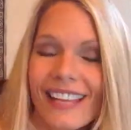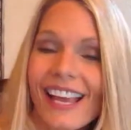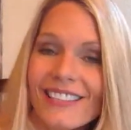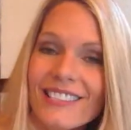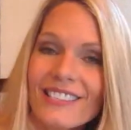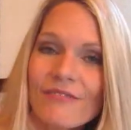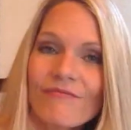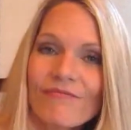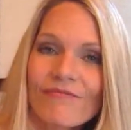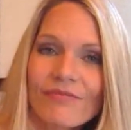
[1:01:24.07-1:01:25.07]
Yes,
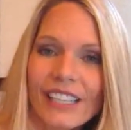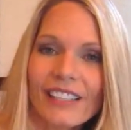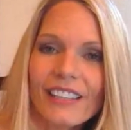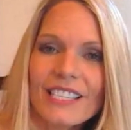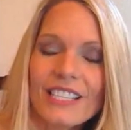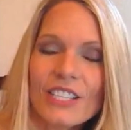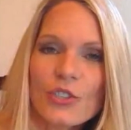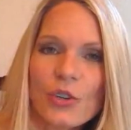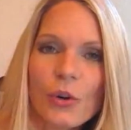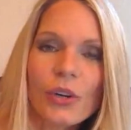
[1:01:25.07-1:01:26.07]
this is
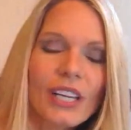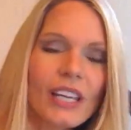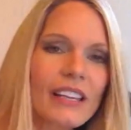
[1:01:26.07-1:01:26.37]
true.